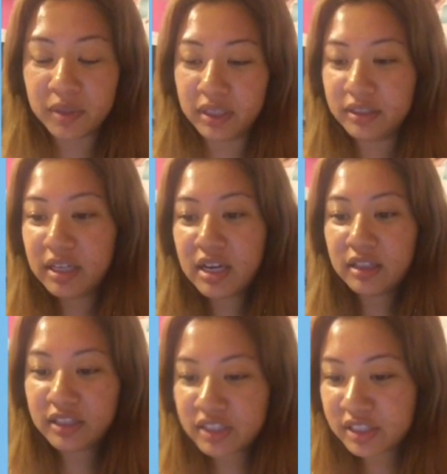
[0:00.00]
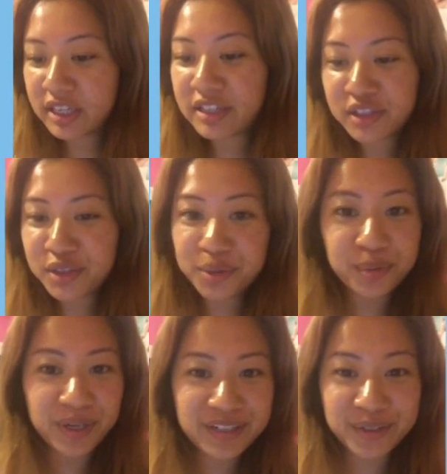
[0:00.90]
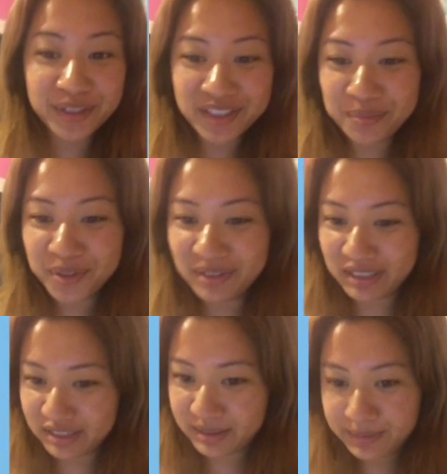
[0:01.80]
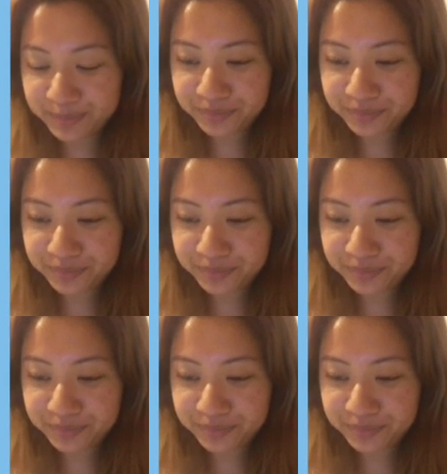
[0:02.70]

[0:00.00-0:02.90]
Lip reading: But let's just get to what grid computing is.